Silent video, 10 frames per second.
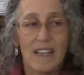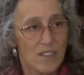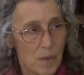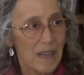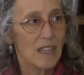
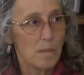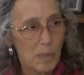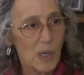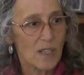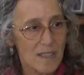So in the
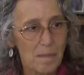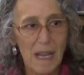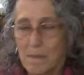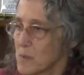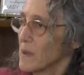book,
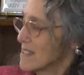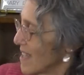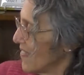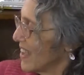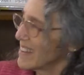sometimes we
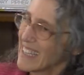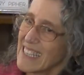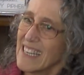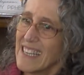said that, like,